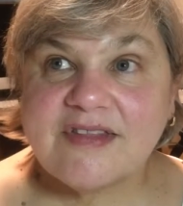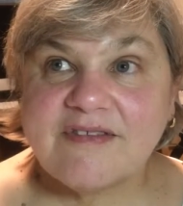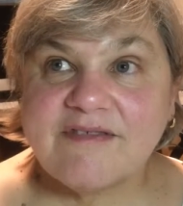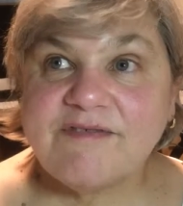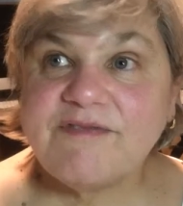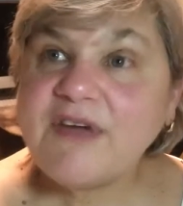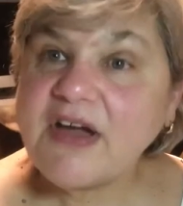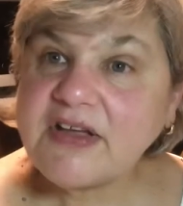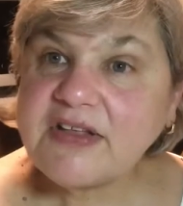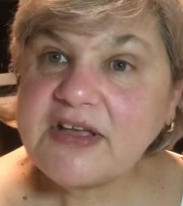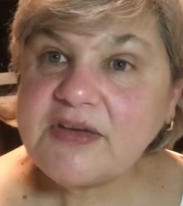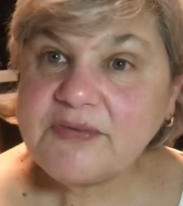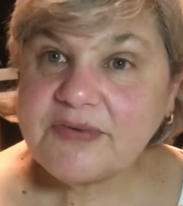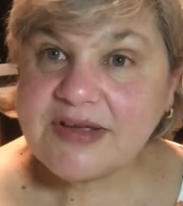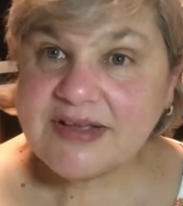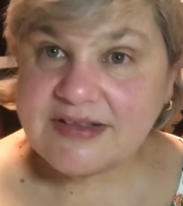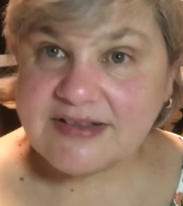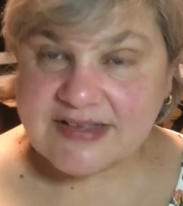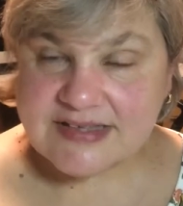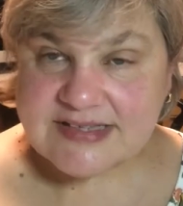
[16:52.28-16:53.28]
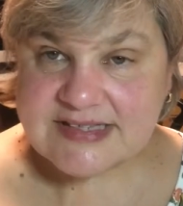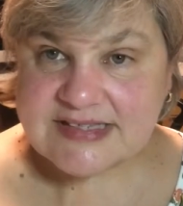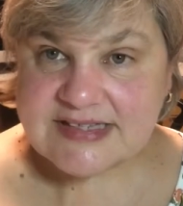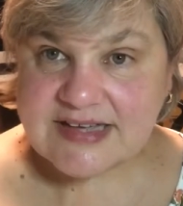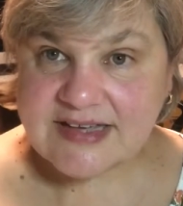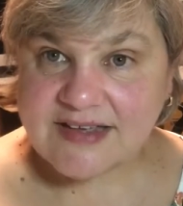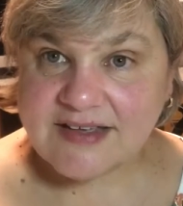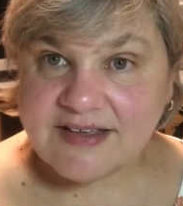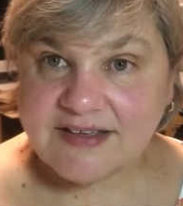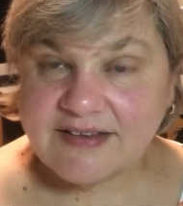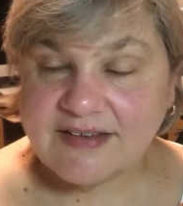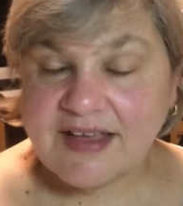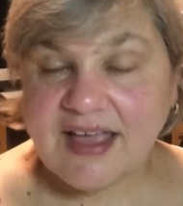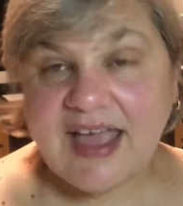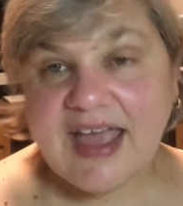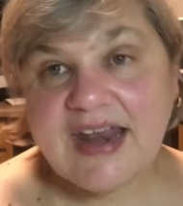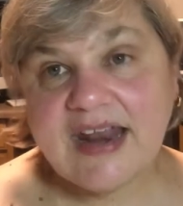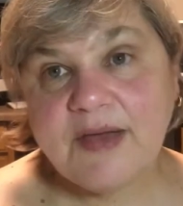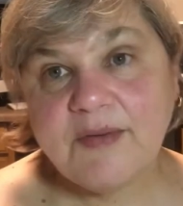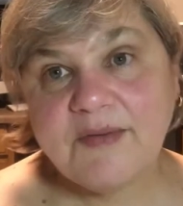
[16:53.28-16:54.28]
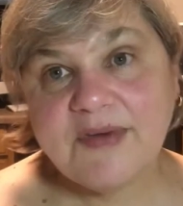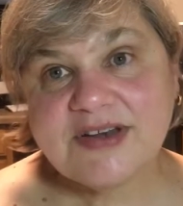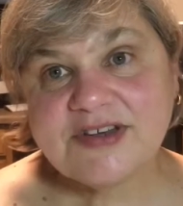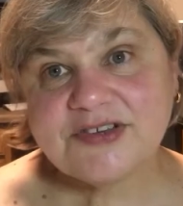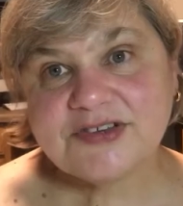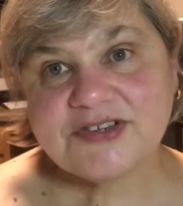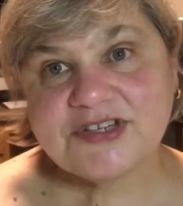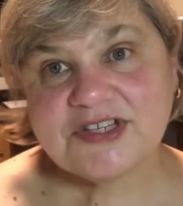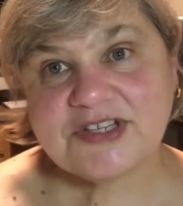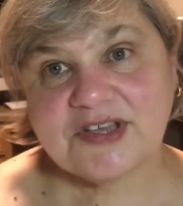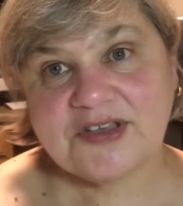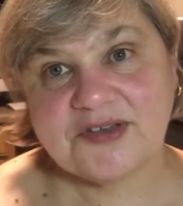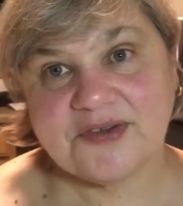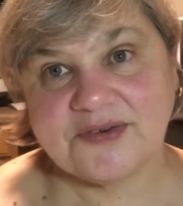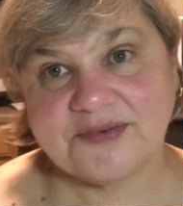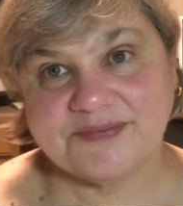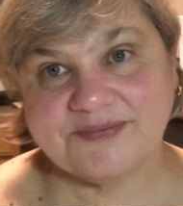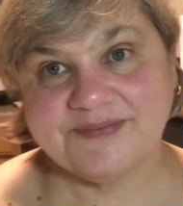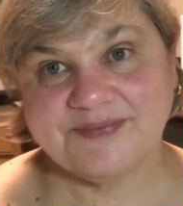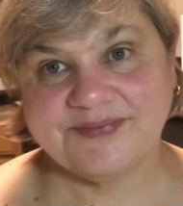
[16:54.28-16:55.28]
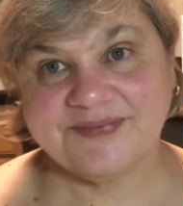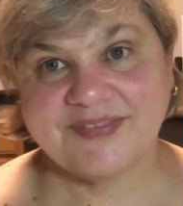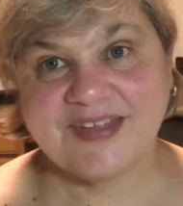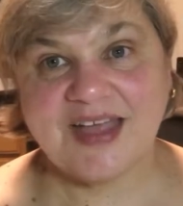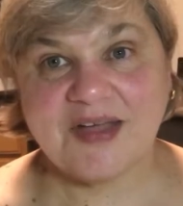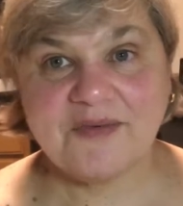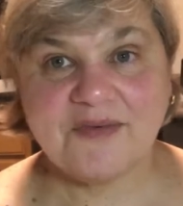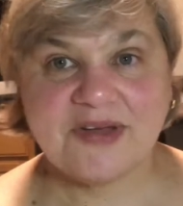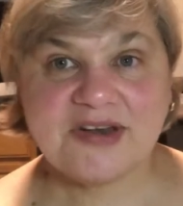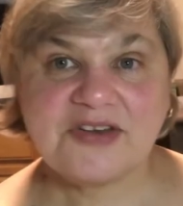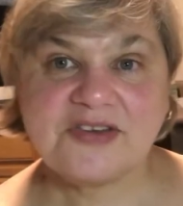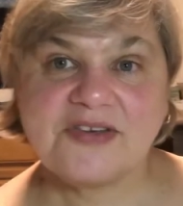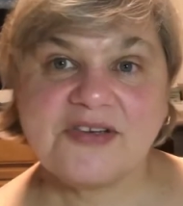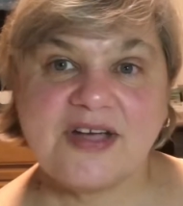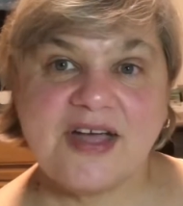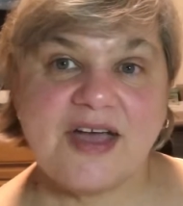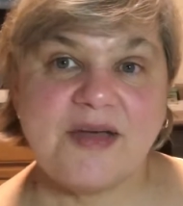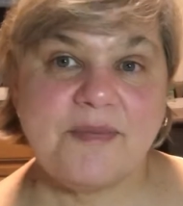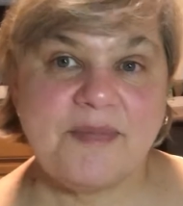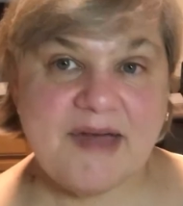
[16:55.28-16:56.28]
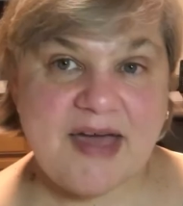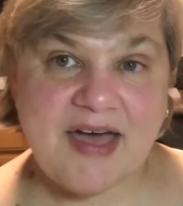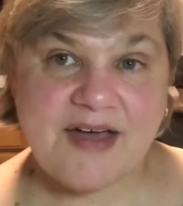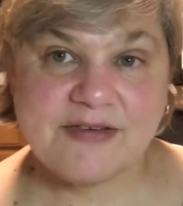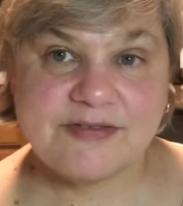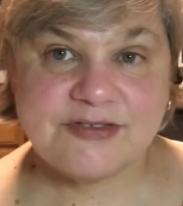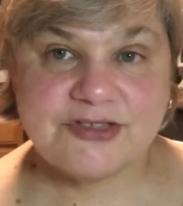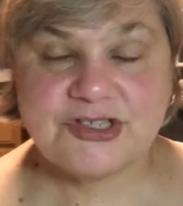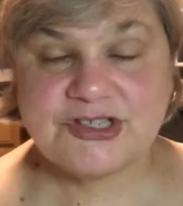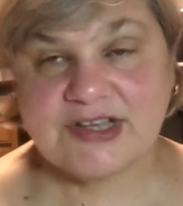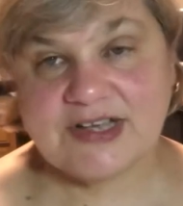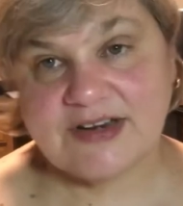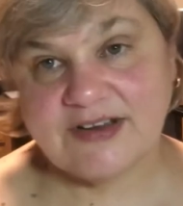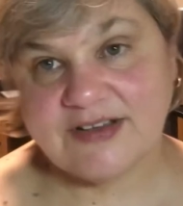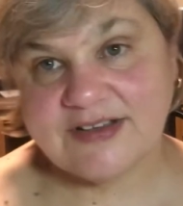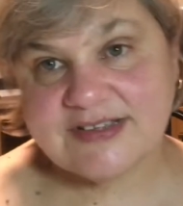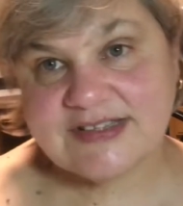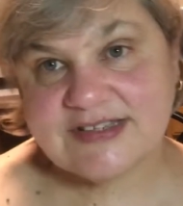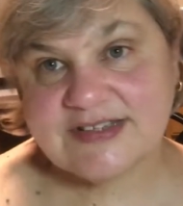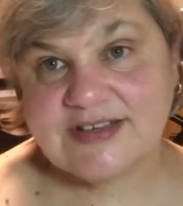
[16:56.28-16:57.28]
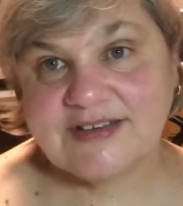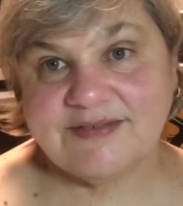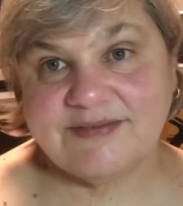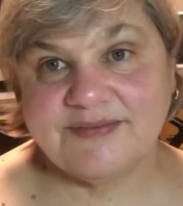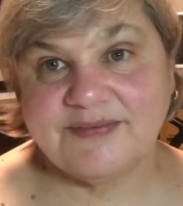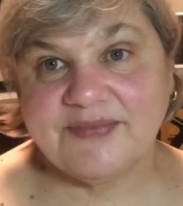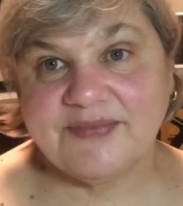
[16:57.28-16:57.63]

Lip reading: fairly realistic. And I wonder too, I wonder about Jane Austen.